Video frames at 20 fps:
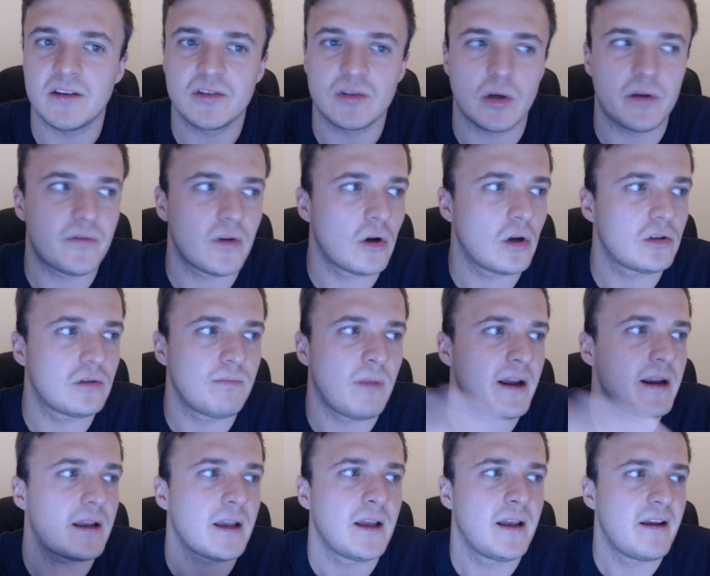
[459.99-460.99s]
So if you're
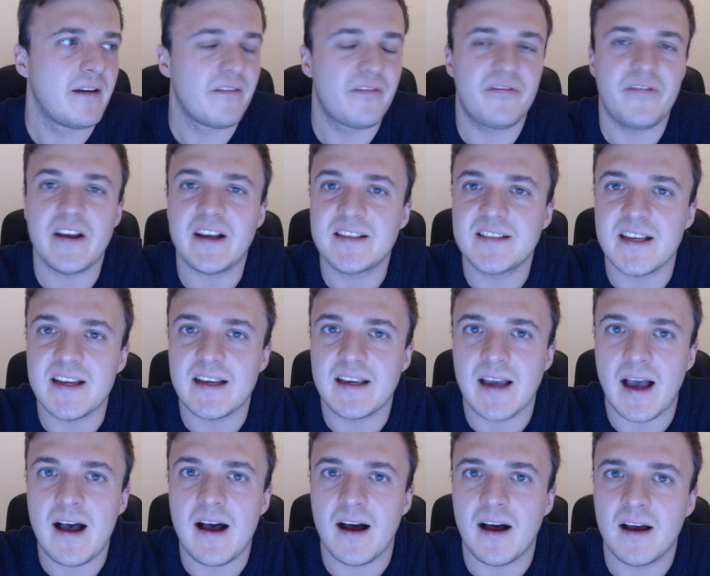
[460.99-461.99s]
like fixing
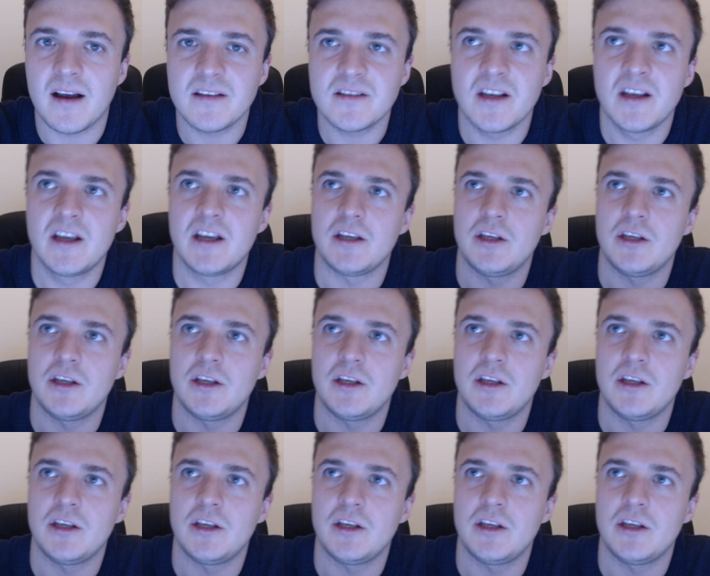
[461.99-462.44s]
cars,